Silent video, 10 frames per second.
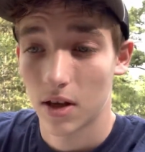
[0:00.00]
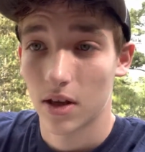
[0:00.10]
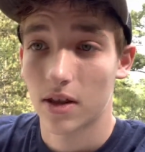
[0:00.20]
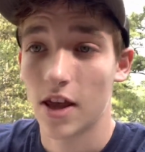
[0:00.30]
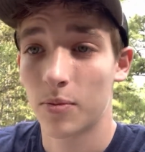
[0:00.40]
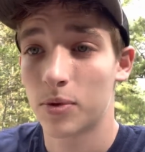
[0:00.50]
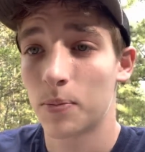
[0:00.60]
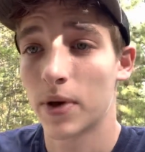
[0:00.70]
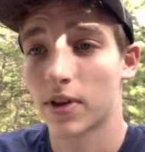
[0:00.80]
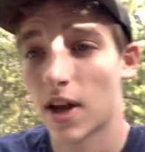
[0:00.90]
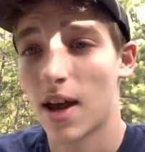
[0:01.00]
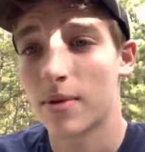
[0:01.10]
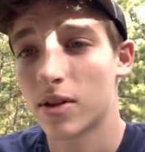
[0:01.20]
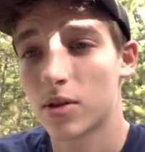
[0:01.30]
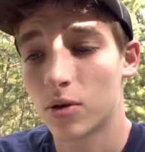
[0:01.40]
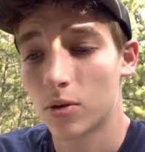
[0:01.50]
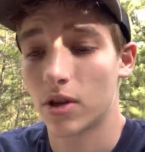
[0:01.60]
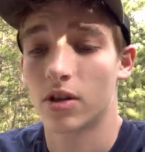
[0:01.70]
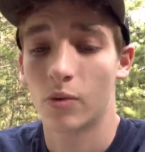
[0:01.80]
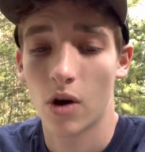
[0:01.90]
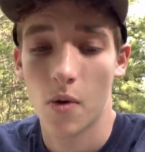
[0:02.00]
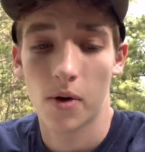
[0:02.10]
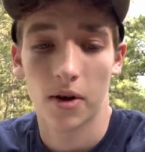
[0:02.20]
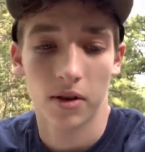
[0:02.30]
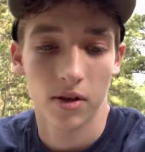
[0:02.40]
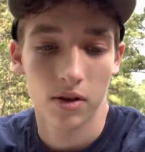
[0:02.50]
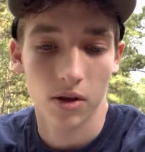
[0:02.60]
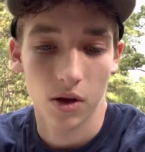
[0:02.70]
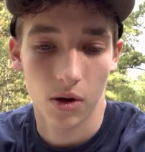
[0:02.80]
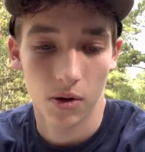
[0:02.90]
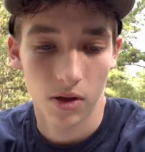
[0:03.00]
that you put your time into is well worth. So